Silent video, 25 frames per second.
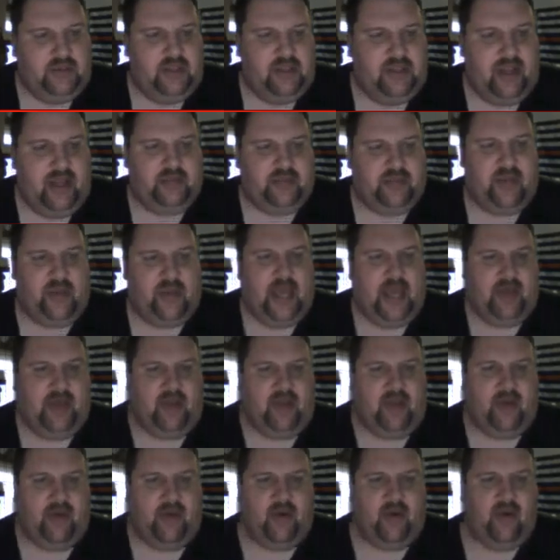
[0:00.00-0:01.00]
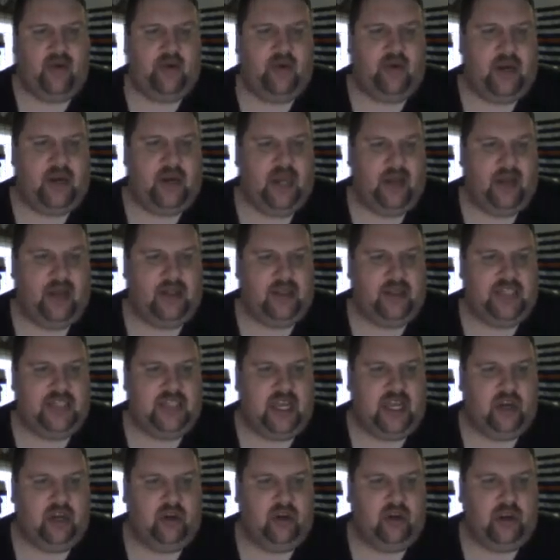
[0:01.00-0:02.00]
So that's what we have going on right now. Let's
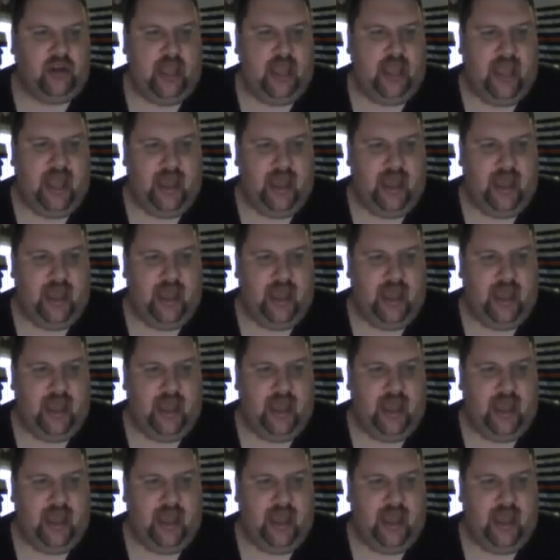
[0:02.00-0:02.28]
take a look